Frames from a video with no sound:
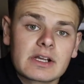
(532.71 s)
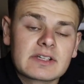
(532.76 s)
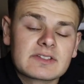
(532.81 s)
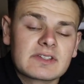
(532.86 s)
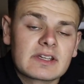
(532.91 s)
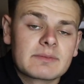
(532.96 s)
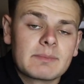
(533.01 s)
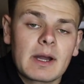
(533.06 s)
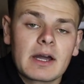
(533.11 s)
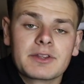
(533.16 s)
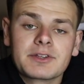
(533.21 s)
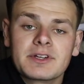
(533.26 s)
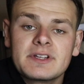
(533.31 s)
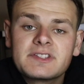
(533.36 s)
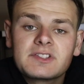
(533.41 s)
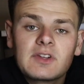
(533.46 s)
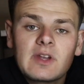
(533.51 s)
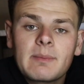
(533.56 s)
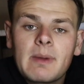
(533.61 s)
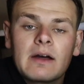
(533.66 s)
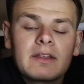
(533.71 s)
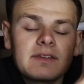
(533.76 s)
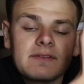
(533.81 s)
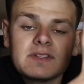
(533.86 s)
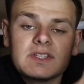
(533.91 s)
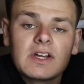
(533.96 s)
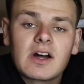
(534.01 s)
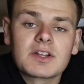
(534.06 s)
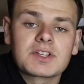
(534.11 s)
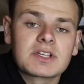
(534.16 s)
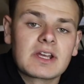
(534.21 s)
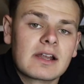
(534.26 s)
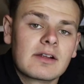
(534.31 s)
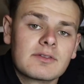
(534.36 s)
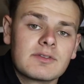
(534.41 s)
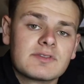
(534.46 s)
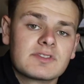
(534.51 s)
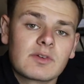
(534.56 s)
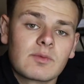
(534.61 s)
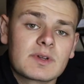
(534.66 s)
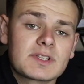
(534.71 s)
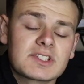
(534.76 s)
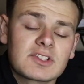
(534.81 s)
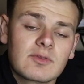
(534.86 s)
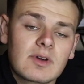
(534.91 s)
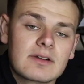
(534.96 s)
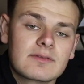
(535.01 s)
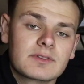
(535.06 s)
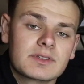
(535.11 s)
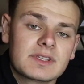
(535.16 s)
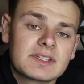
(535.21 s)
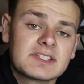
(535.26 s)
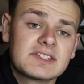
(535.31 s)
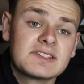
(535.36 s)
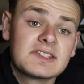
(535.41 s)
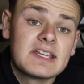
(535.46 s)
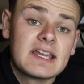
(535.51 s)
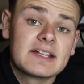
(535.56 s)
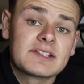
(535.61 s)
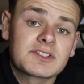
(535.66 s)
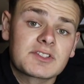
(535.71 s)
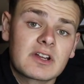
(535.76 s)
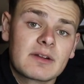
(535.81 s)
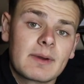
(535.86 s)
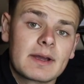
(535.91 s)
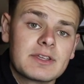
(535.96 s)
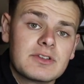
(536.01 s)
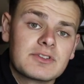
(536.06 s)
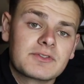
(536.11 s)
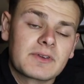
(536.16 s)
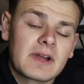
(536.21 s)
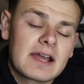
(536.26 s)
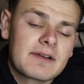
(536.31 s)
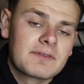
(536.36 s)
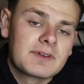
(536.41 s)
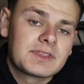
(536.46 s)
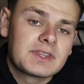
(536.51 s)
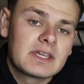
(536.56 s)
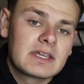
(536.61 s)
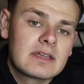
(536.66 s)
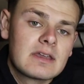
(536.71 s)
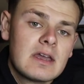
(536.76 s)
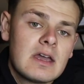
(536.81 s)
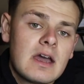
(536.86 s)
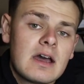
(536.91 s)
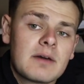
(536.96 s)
Because, like, my other Instagram, I don't even touch it. I don't use it whatsoever. This is the Instagram I use for everything.